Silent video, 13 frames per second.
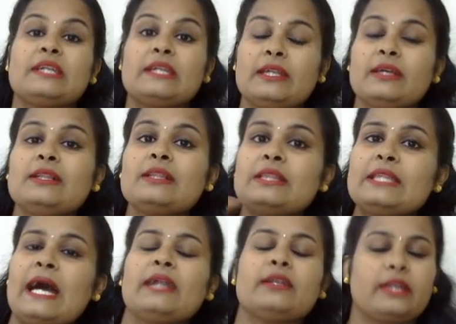till
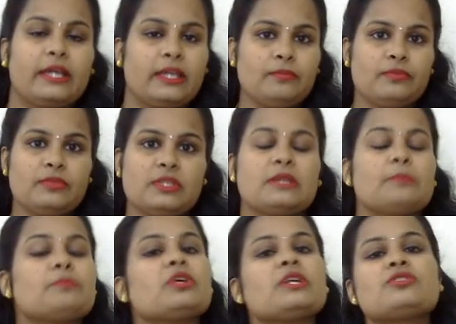that time the
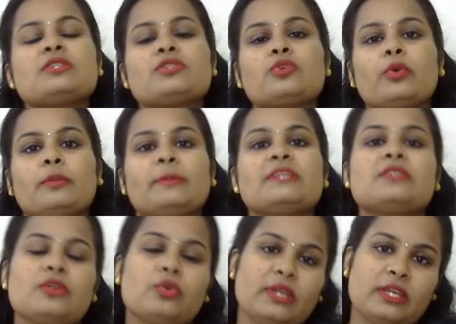temperature is going to be
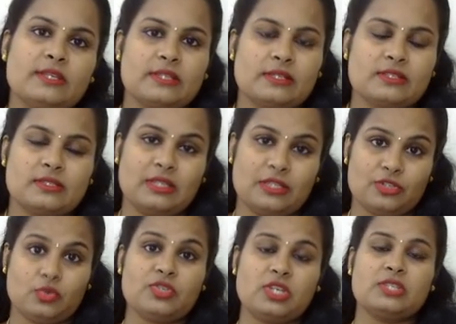0 degrees Celsius. There is
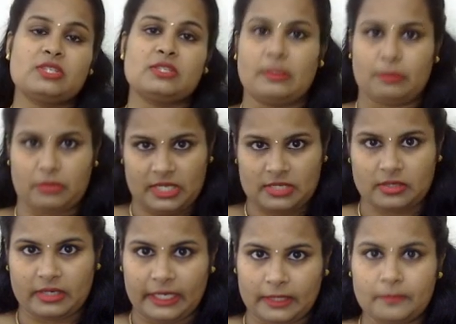no change in temperature,
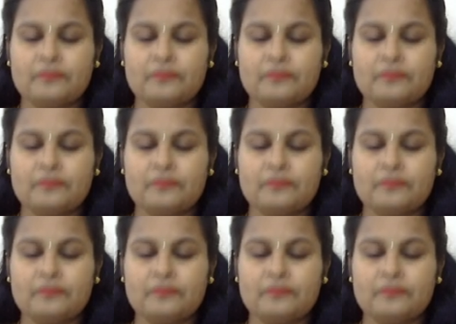right?